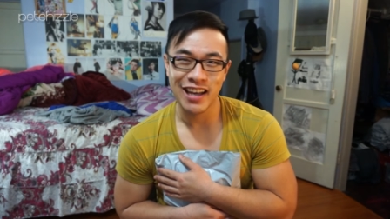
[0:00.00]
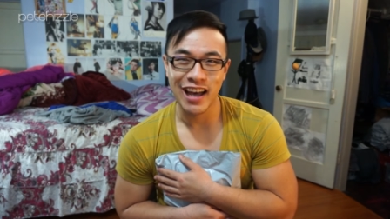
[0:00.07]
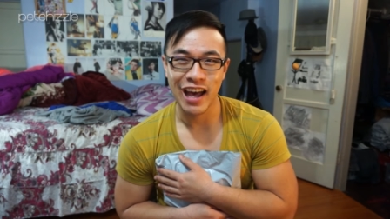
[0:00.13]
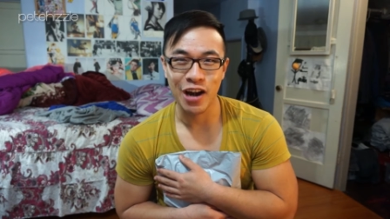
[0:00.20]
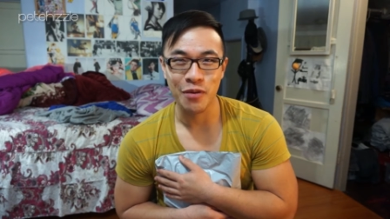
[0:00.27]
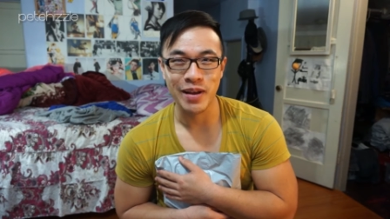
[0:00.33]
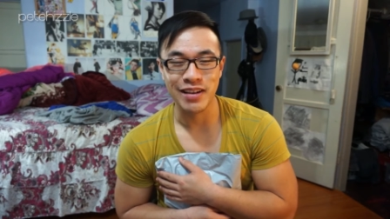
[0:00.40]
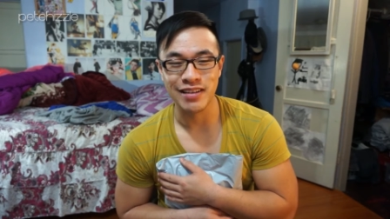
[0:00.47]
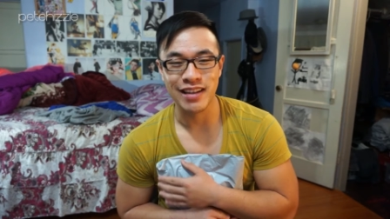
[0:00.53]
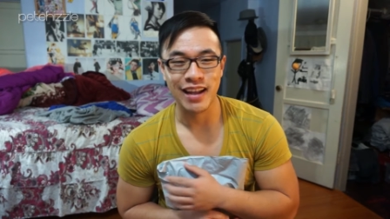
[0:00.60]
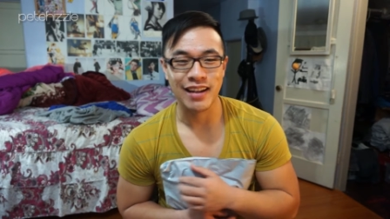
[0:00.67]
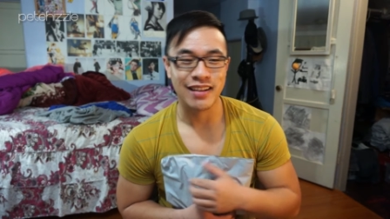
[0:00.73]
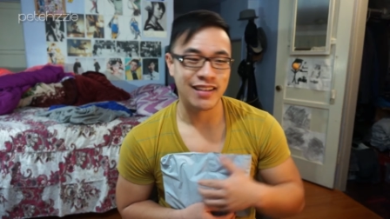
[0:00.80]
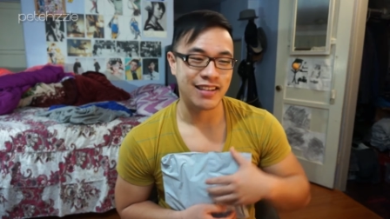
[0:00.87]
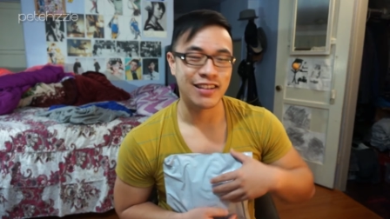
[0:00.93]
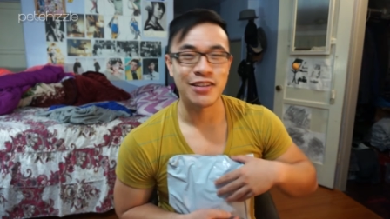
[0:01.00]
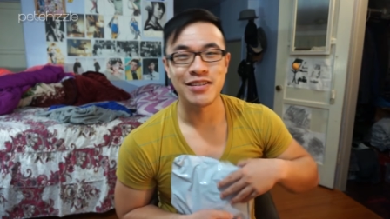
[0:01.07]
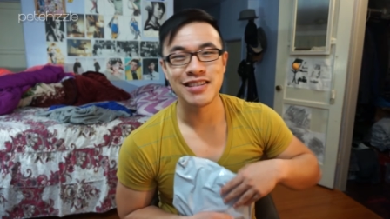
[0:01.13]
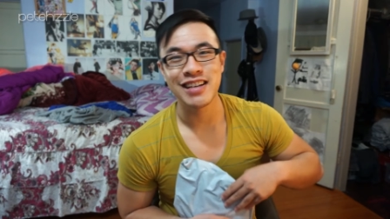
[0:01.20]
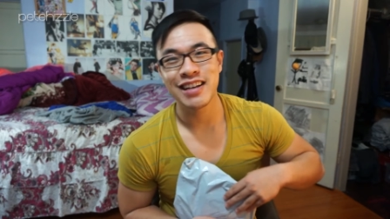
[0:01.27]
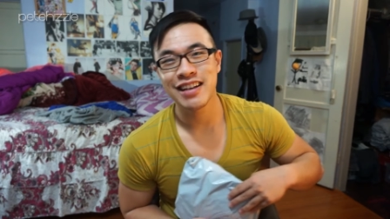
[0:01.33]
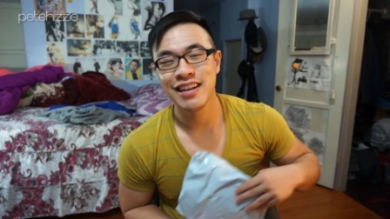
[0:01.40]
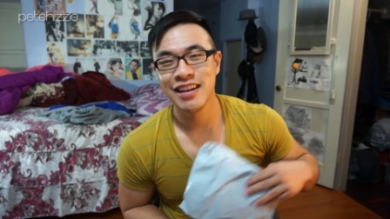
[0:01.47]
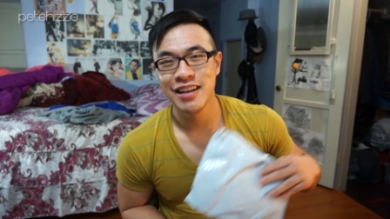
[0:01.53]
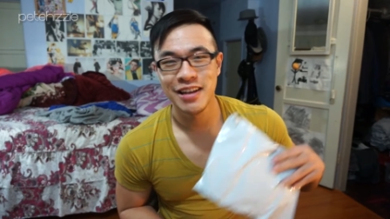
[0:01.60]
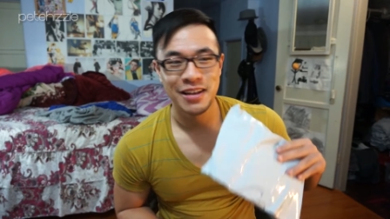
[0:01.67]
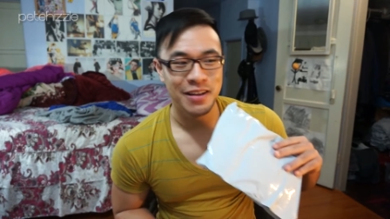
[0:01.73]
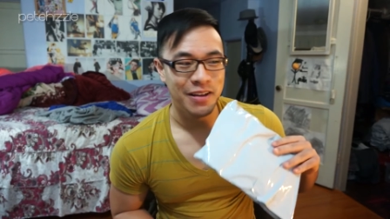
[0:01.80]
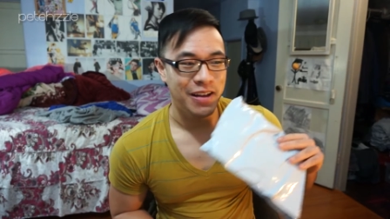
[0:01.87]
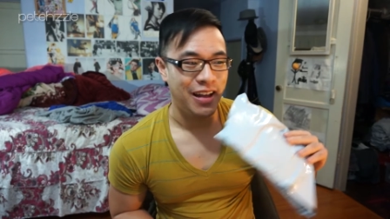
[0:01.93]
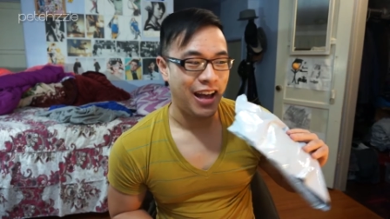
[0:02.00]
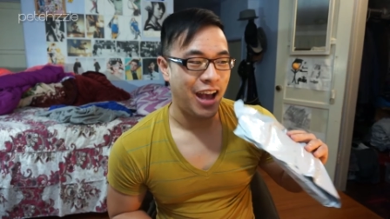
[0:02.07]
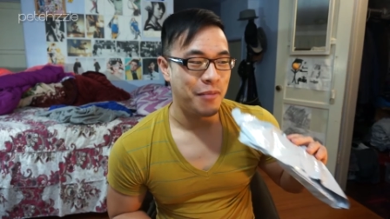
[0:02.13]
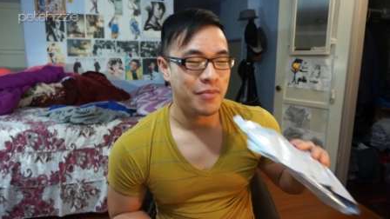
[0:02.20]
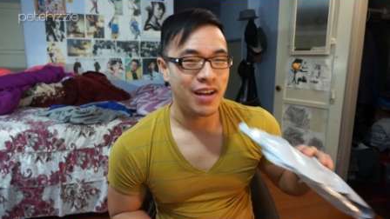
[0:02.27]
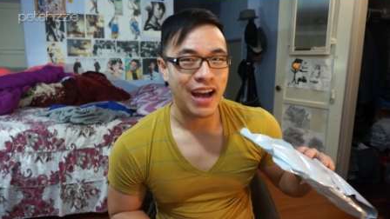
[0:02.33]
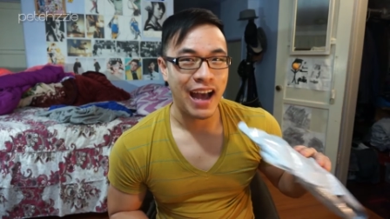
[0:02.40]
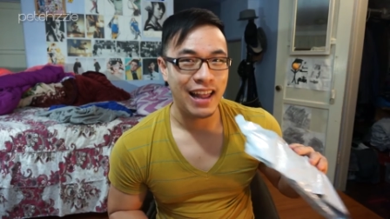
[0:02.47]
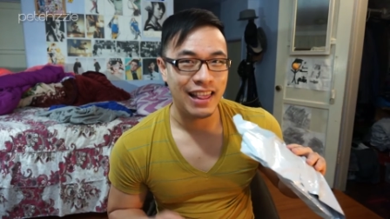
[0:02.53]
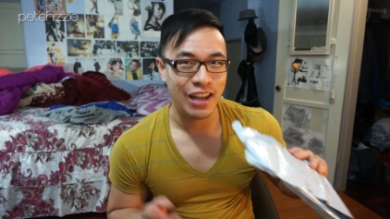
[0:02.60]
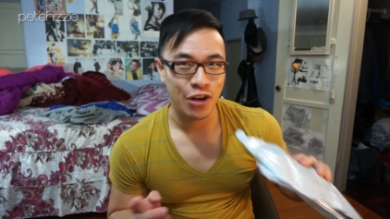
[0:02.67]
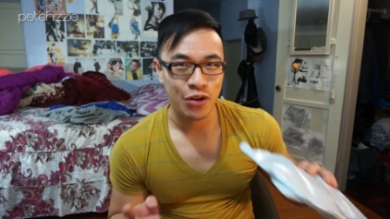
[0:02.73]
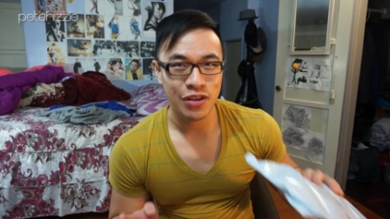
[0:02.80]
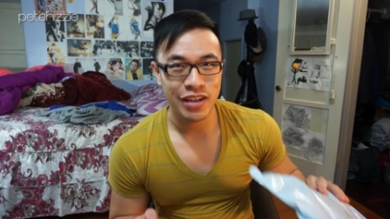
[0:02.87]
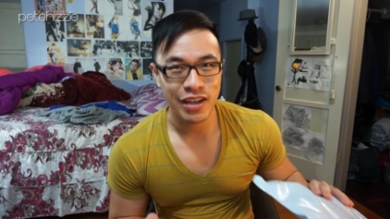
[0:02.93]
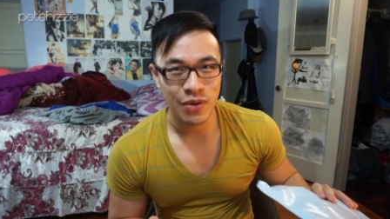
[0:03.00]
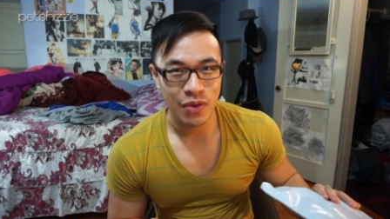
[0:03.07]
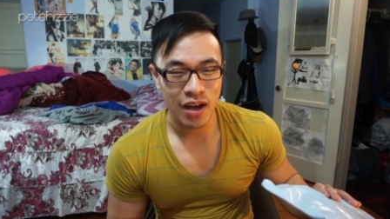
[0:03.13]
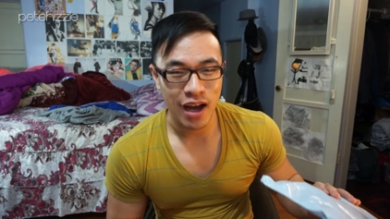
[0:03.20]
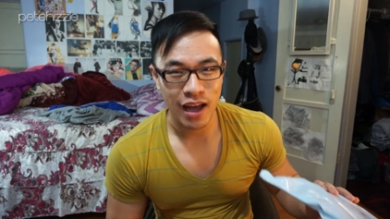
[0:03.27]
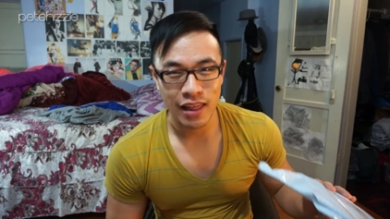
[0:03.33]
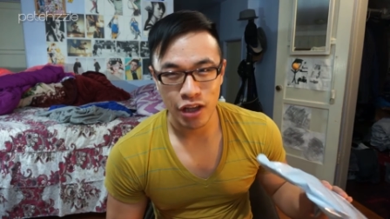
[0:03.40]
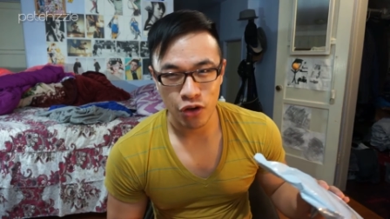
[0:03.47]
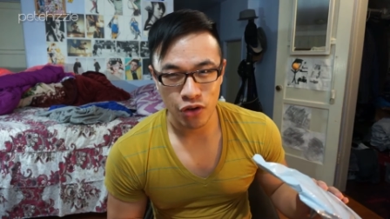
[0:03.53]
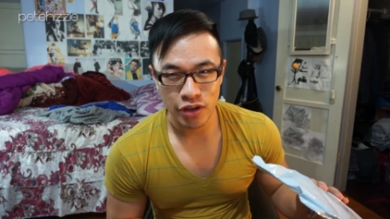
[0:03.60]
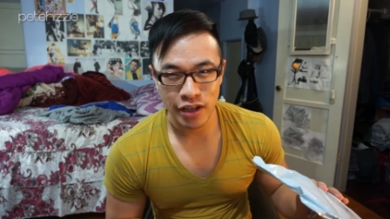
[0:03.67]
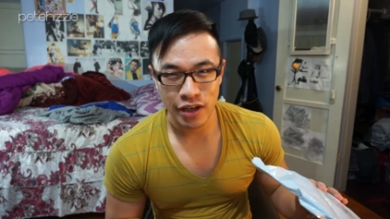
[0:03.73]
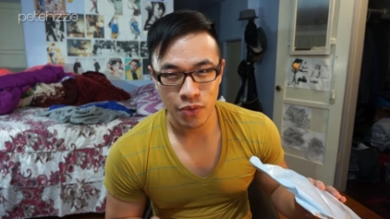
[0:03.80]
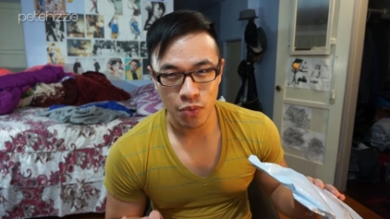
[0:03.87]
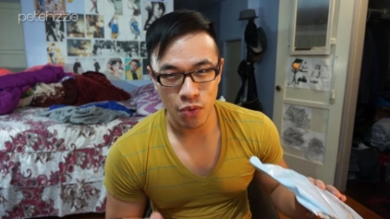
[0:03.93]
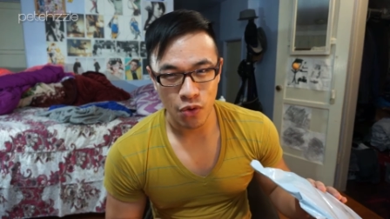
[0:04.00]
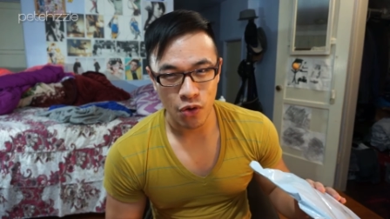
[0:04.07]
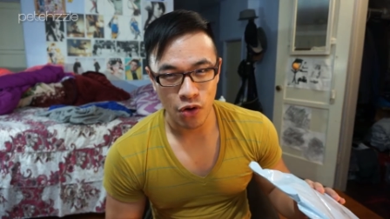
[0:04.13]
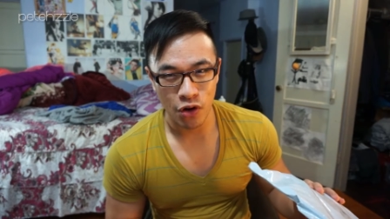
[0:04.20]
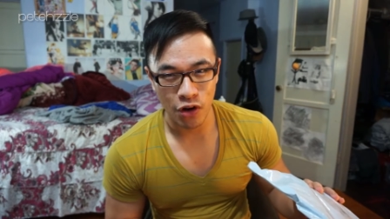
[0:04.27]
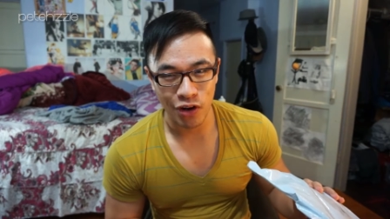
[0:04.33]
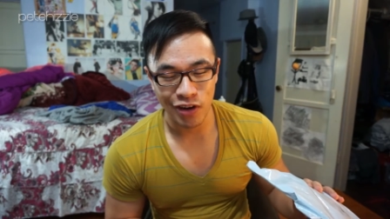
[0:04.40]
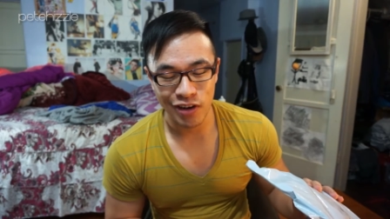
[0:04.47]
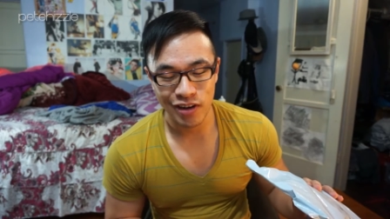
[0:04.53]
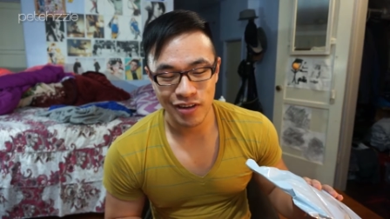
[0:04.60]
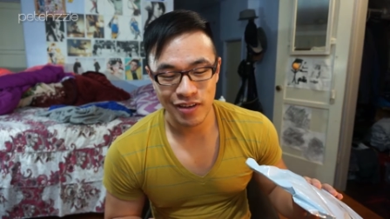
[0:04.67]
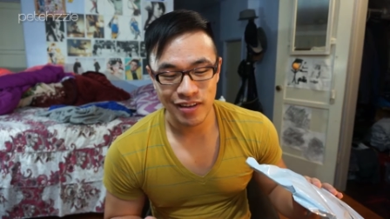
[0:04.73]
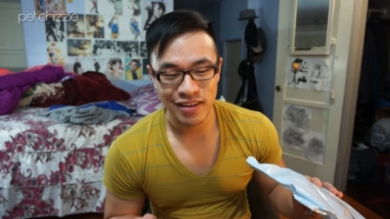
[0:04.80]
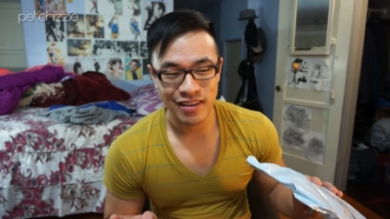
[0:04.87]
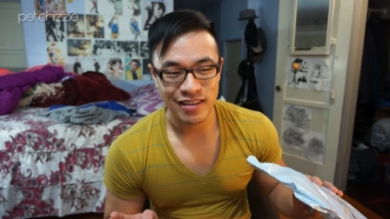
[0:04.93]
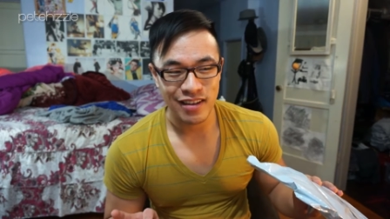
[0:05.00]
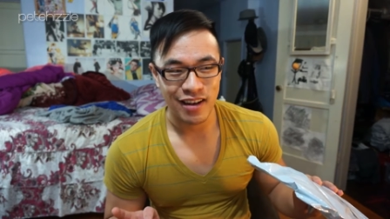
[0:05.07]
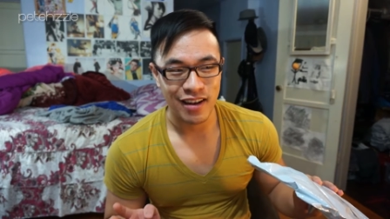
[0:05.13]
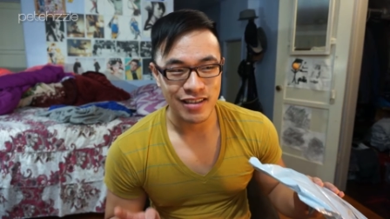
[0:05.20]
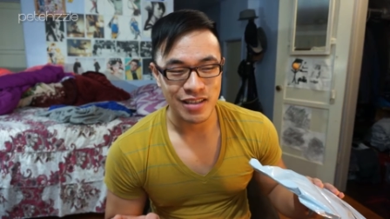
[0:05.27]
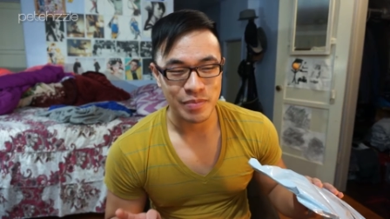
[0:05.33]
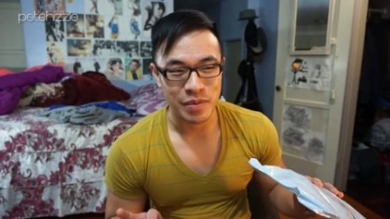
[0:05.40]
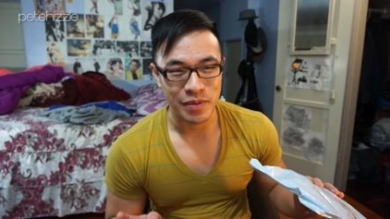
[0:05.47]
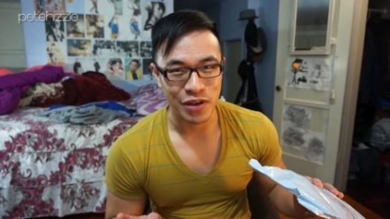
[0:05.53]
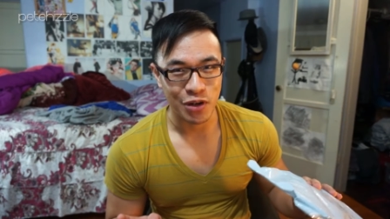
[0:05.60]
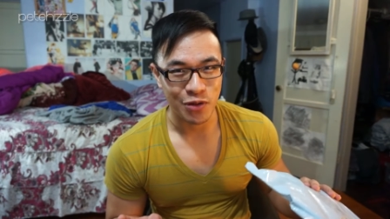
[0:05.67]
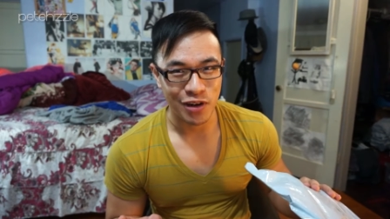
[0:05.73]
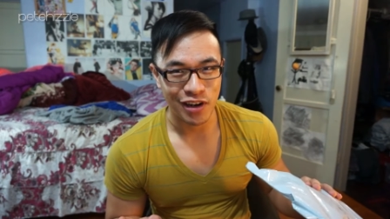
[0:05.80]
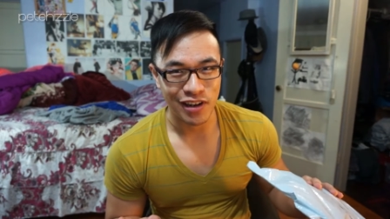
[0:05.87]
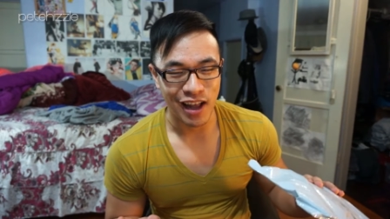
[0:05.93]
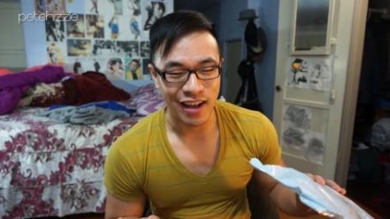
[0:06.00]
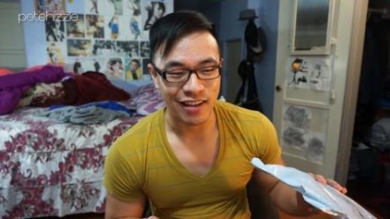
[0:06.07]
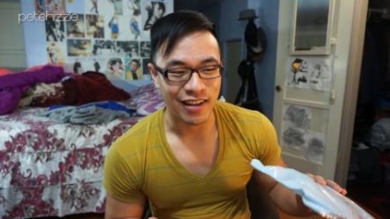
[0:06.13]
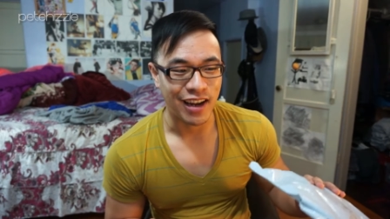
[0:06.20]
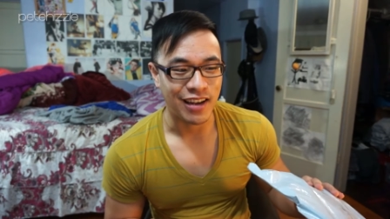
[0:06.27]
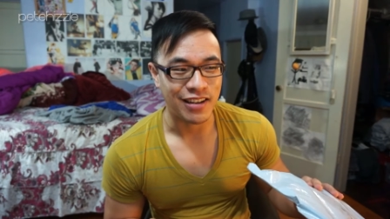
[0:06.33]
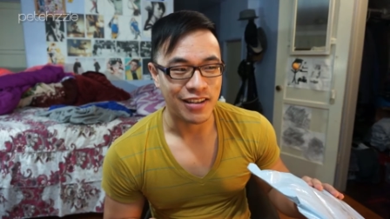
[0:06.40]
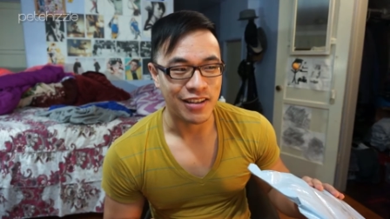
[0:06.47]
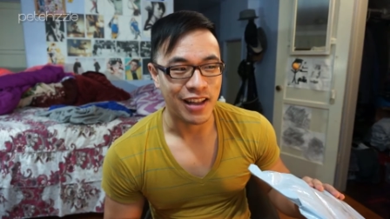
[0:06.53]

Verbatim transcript: I don't make sense. So it's like I'm, I literally, I literally wore Aussie Bum underwear last night to